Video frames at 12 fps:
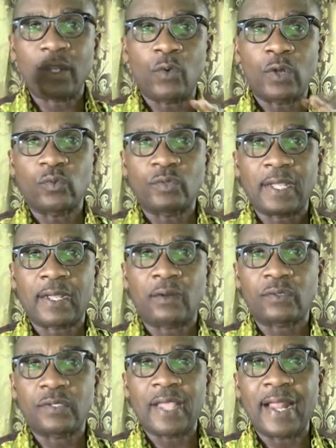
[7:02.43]
they want to take
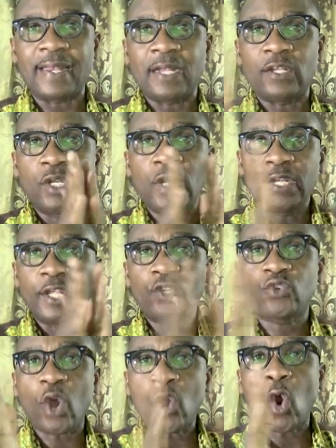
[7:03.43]
out. And then they
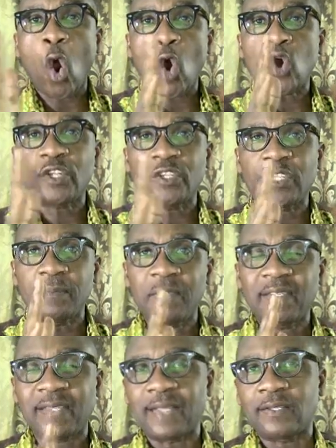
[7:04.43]
join all these
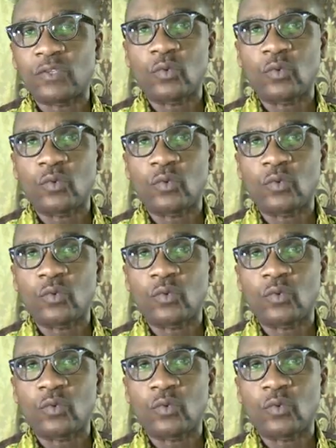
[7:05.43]
image sizes